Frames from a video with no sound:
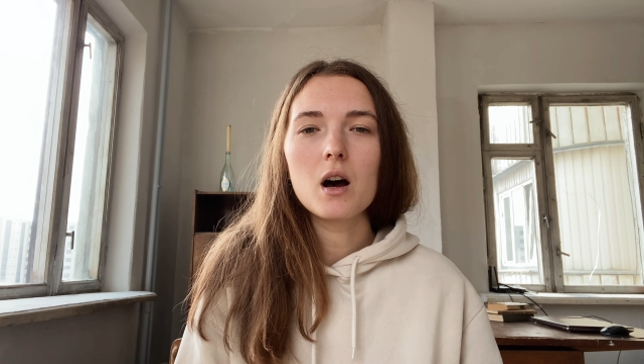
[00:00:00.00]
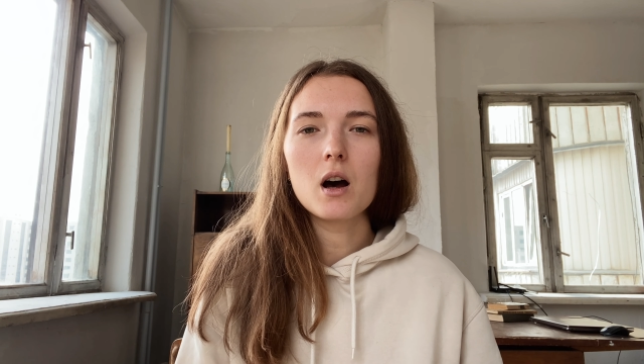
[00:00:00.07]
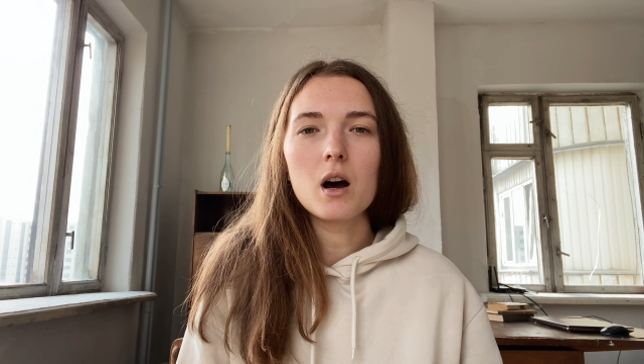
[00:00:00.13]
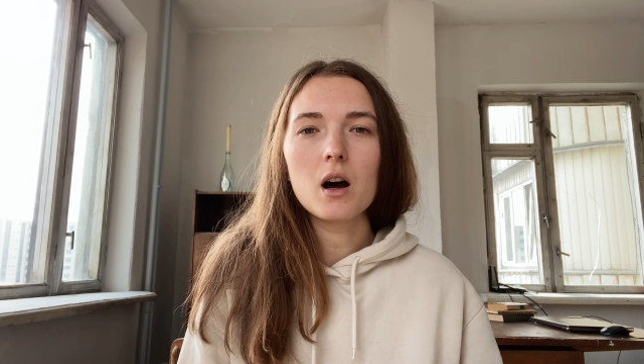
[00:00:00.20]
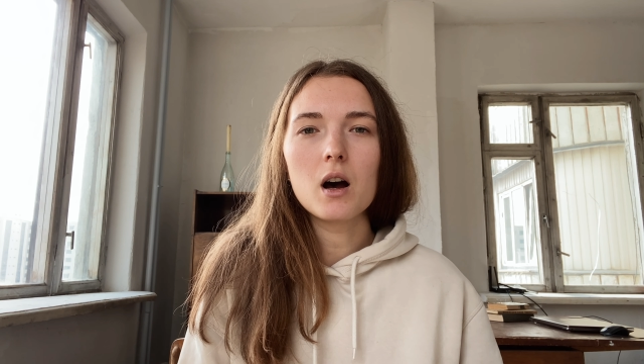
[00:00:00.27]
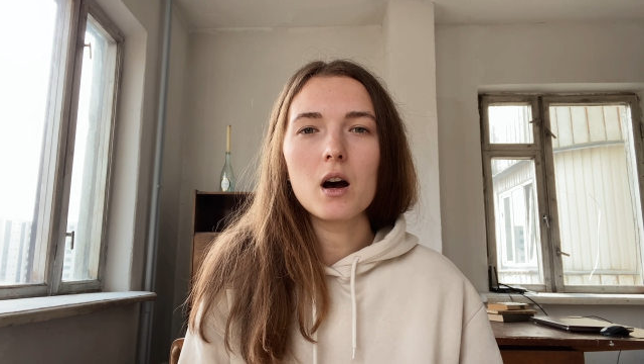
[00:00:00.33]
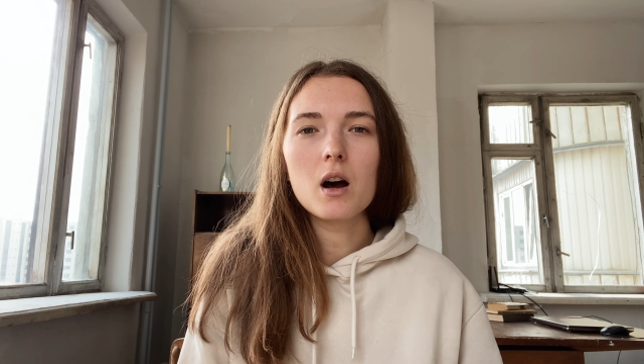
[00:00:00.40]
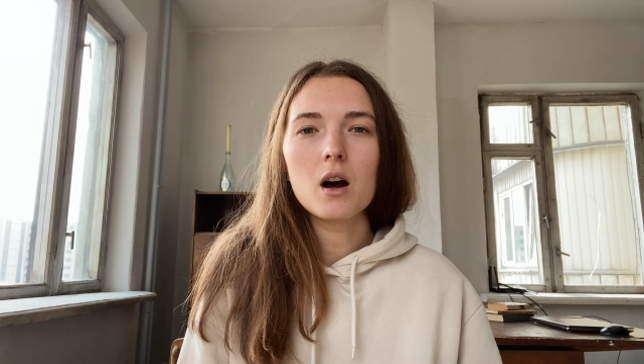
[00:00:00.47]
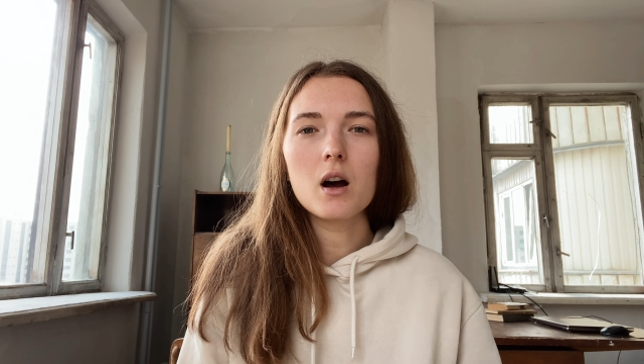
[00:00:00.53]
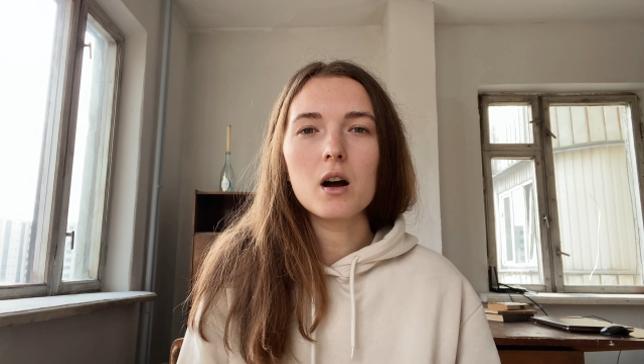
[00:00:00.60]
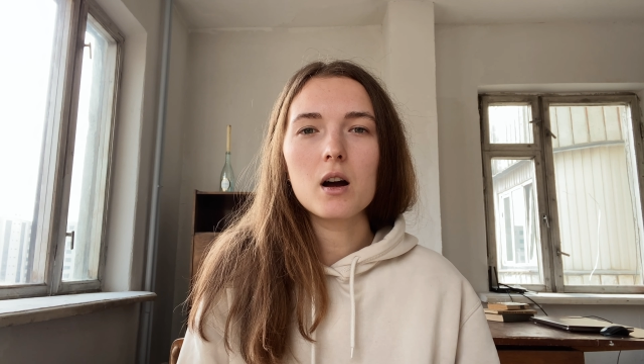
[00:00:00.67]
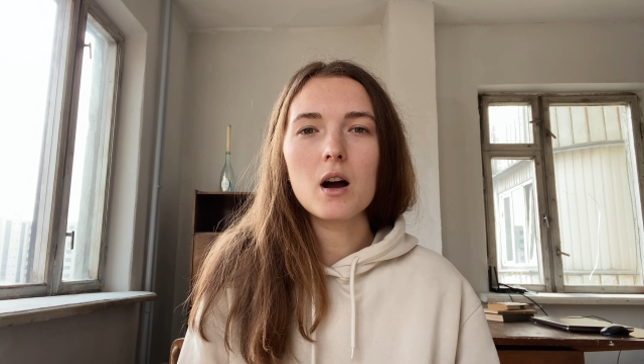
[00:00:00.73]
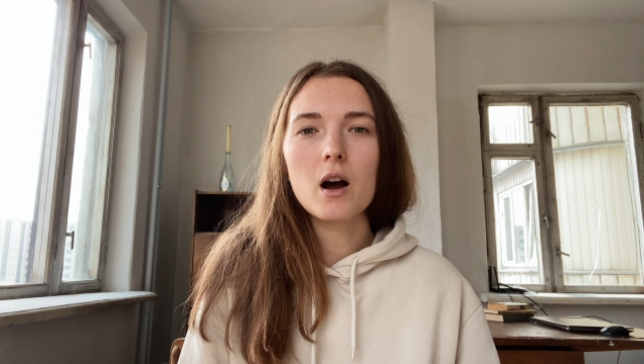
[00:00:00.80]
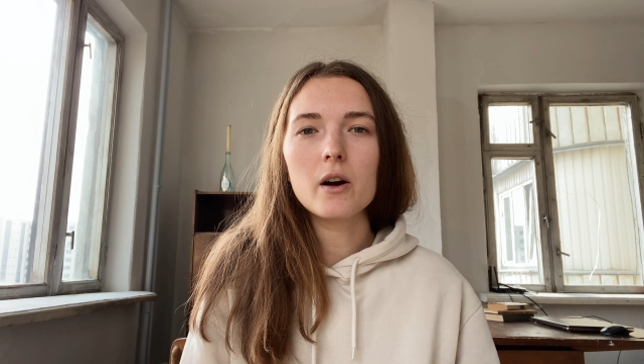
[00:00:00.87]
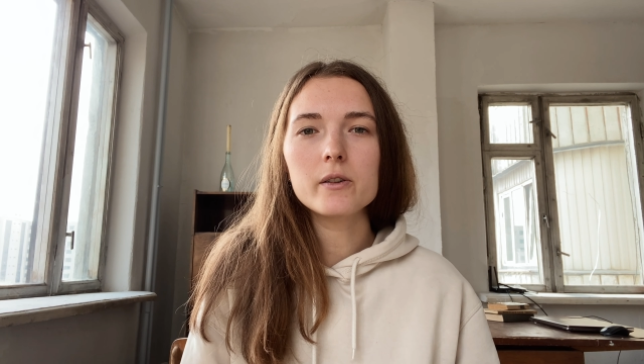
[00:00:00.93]

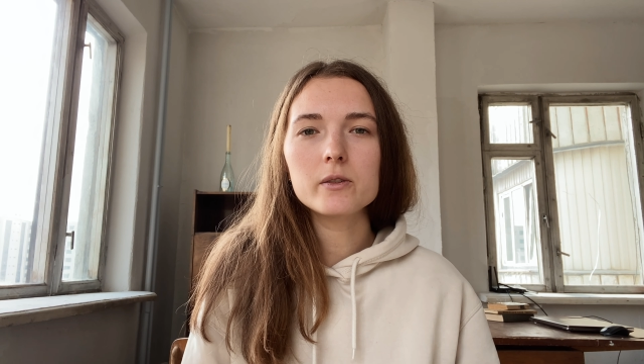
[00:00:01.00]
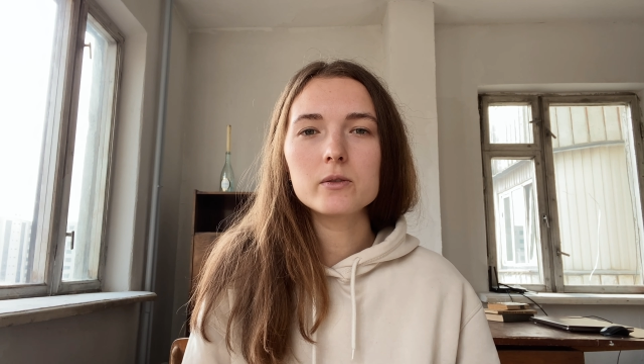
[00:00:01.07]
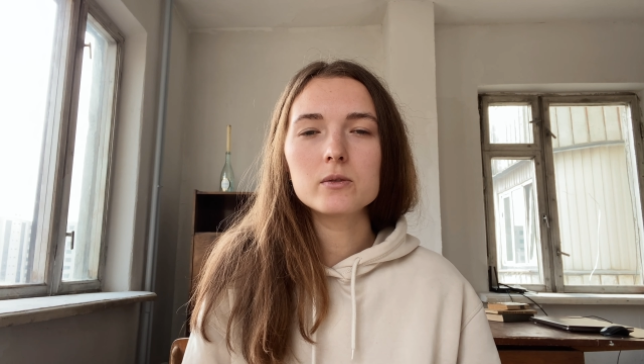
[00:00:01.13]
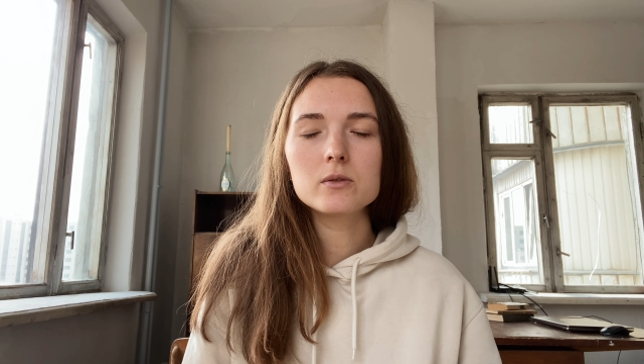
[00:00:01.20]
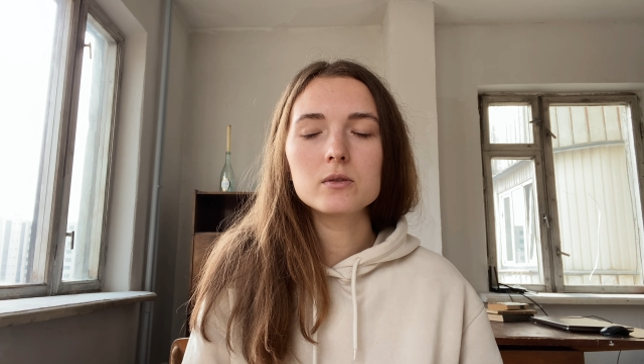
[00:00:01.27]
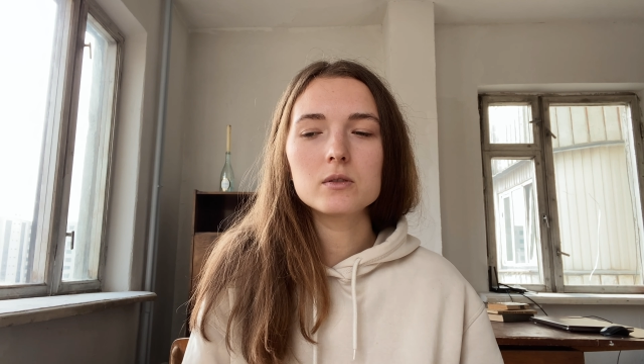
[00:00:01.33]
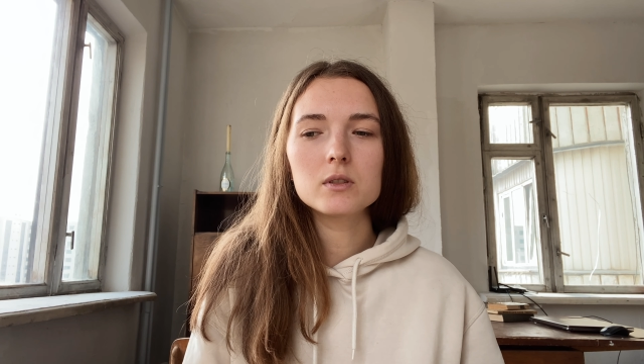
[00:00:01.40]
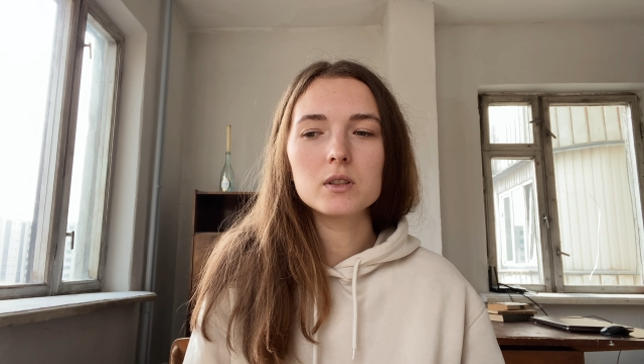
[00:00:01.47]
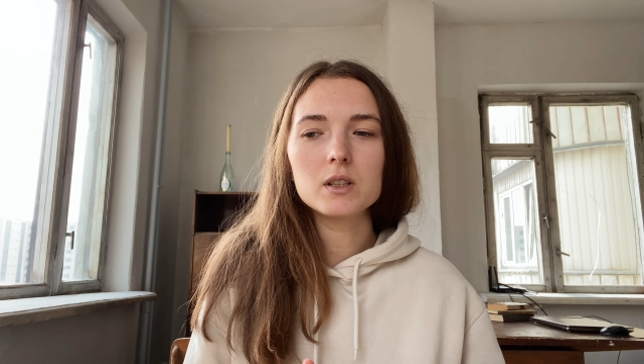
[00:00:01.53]
how